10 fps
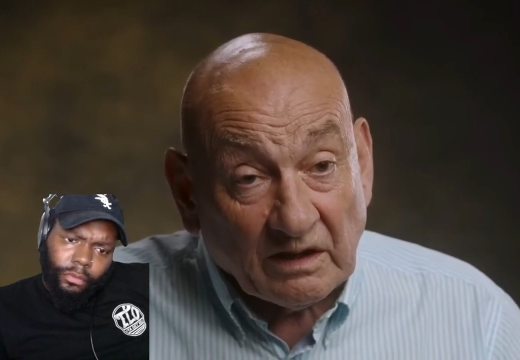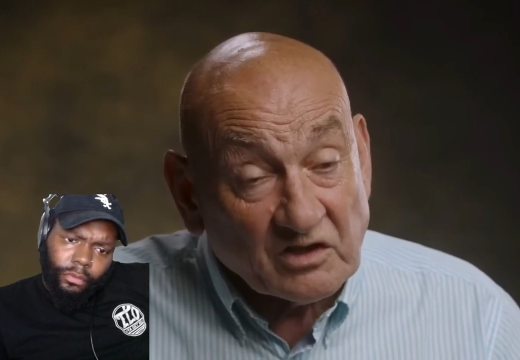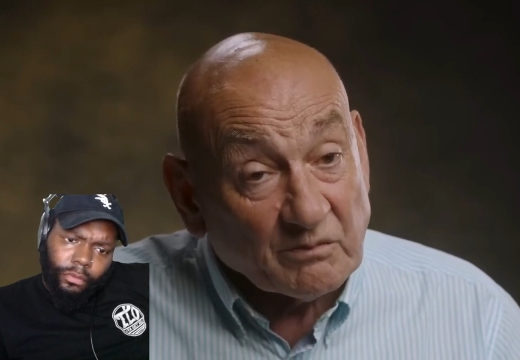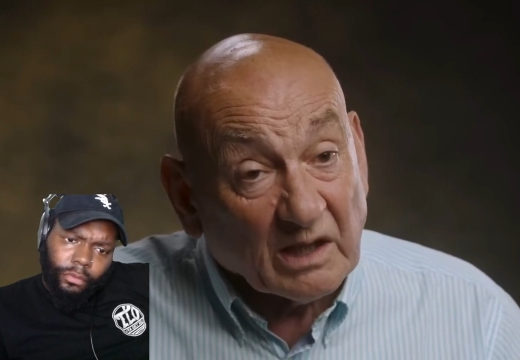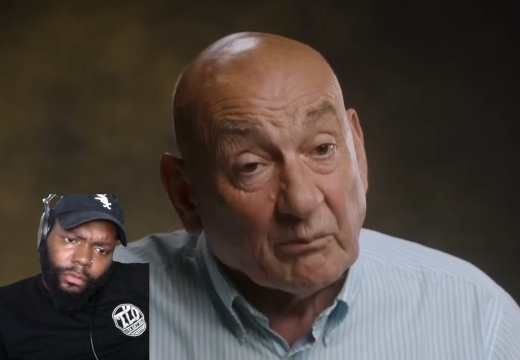Speaker 1: in
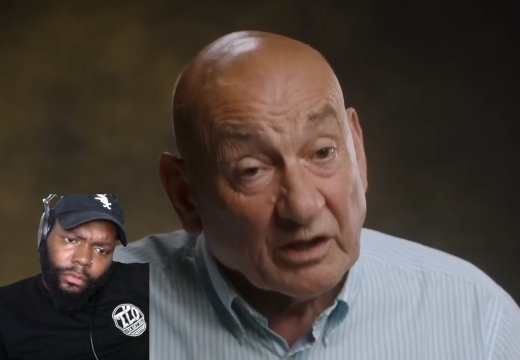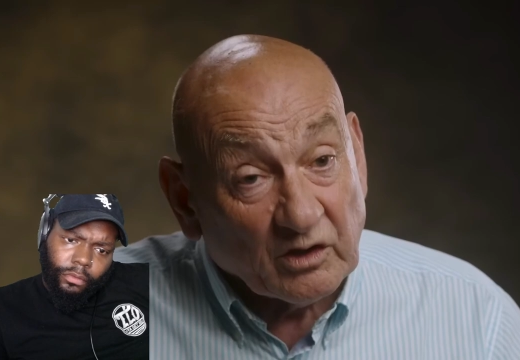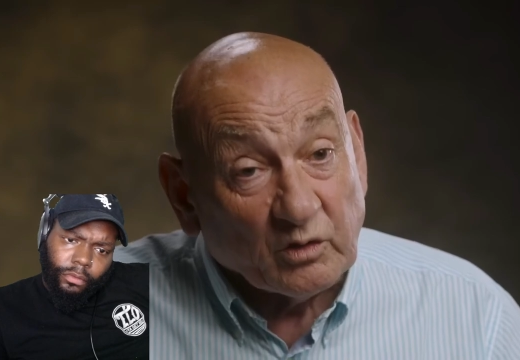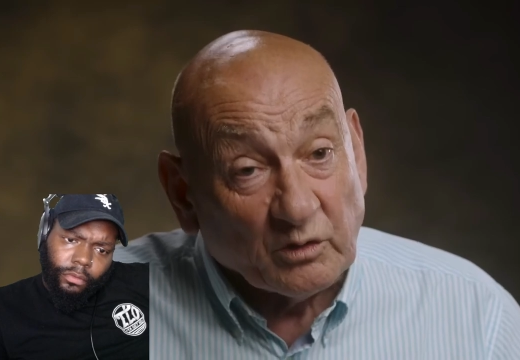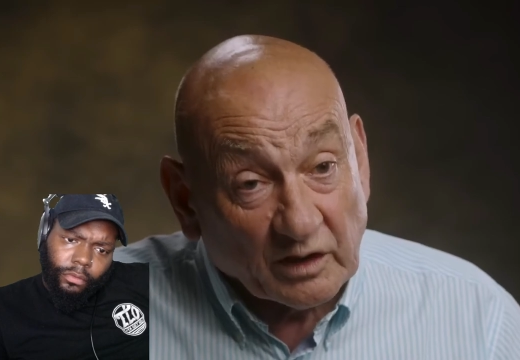September
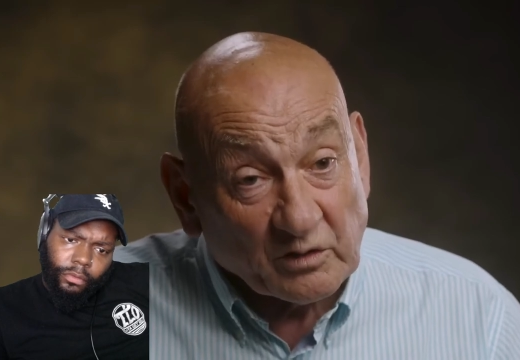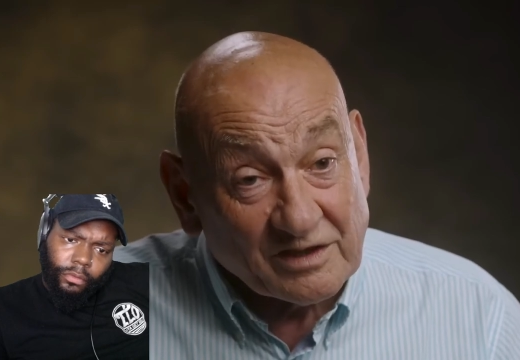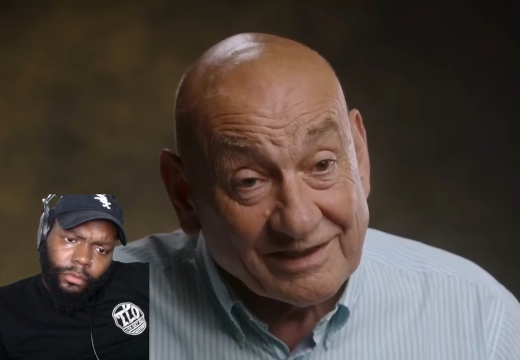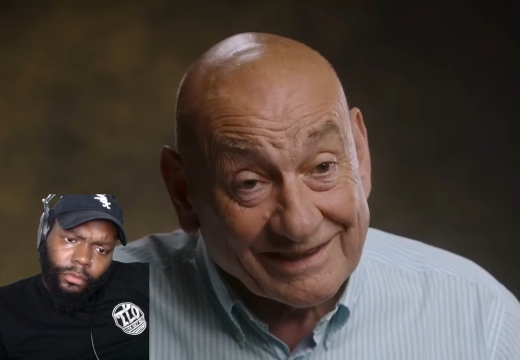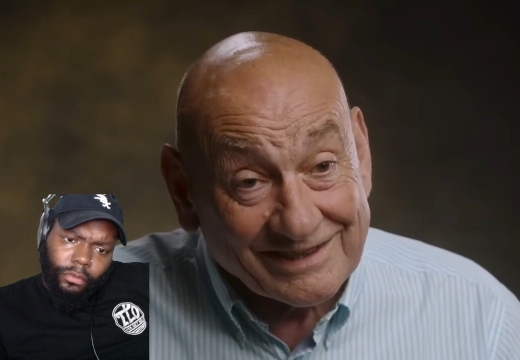
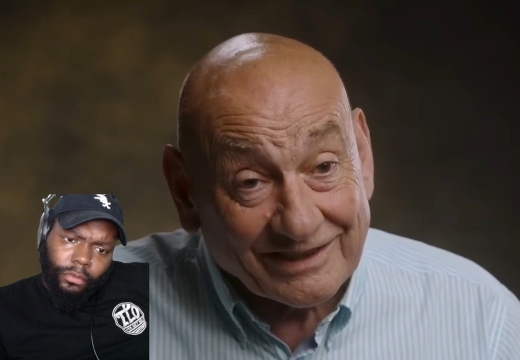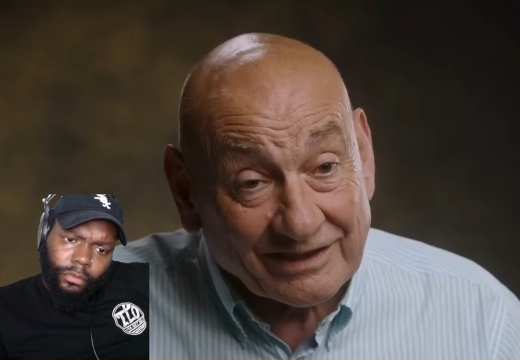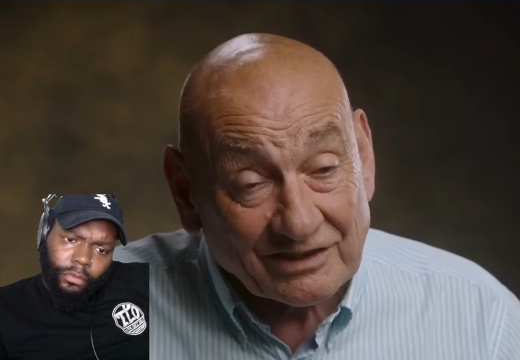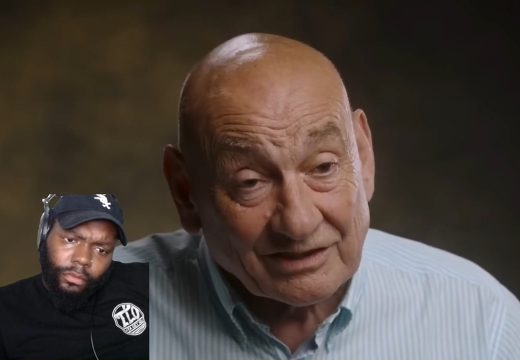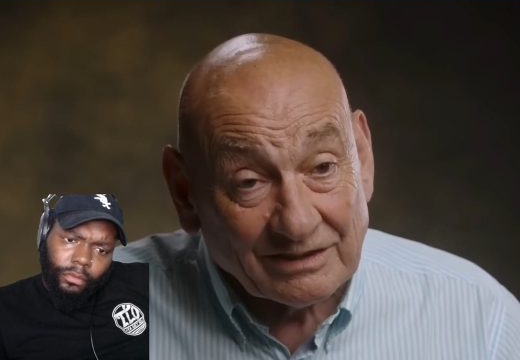
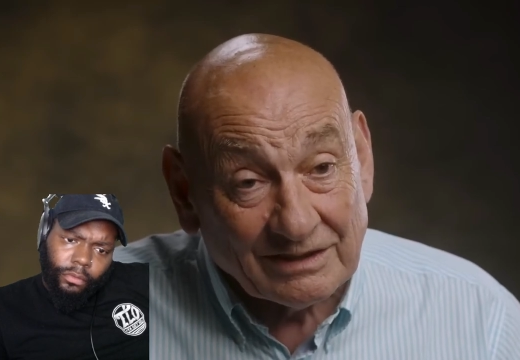2006